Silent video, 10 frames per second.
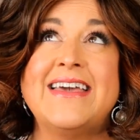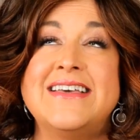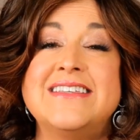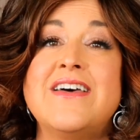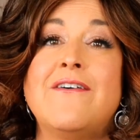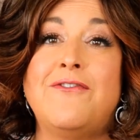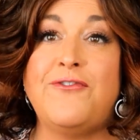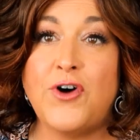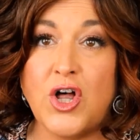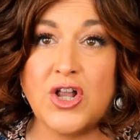is
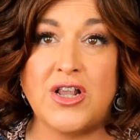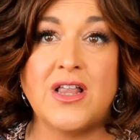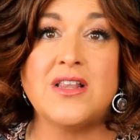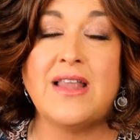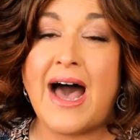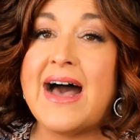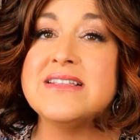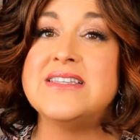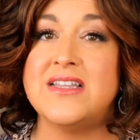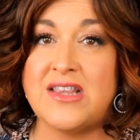full,
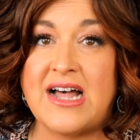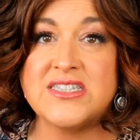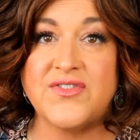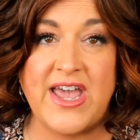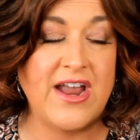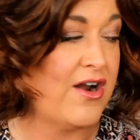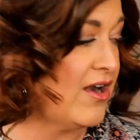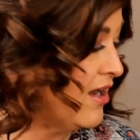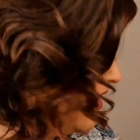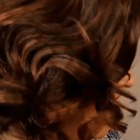lots and lots of
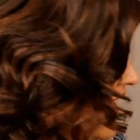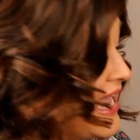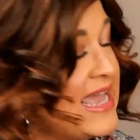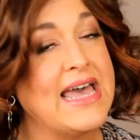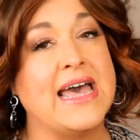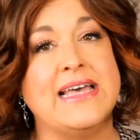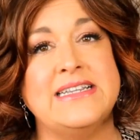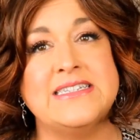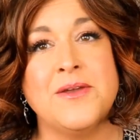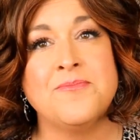hair.
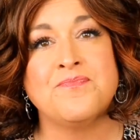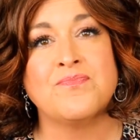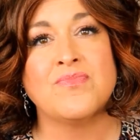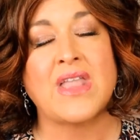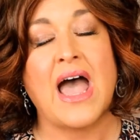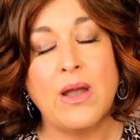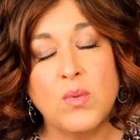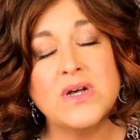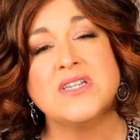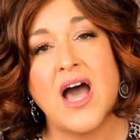And
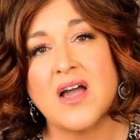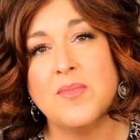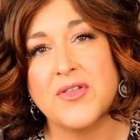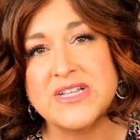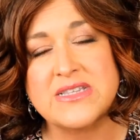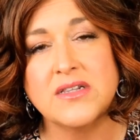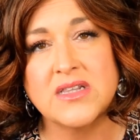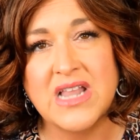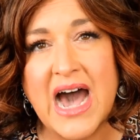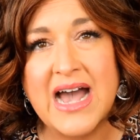I will talk about this a
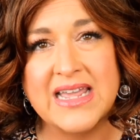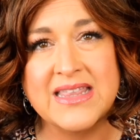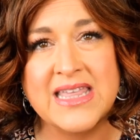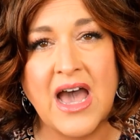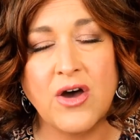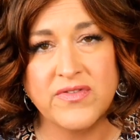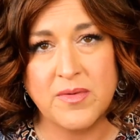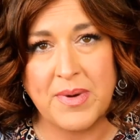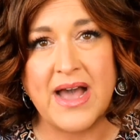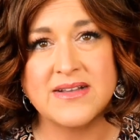lot in the out
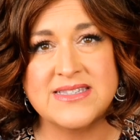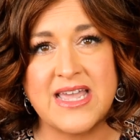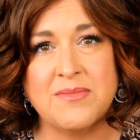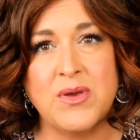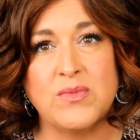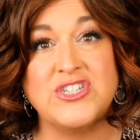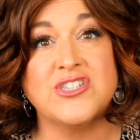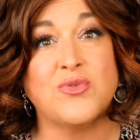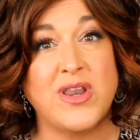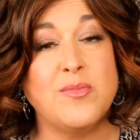of the box segment,
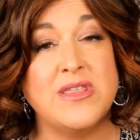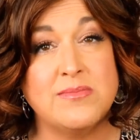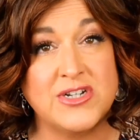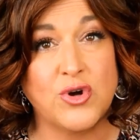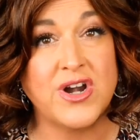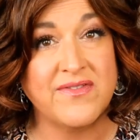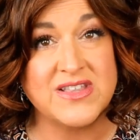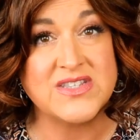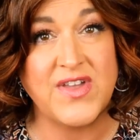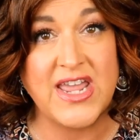which is going to be the majority
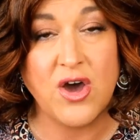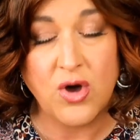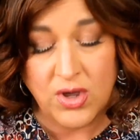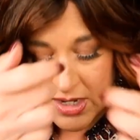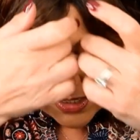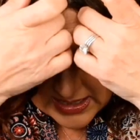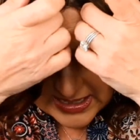of this video.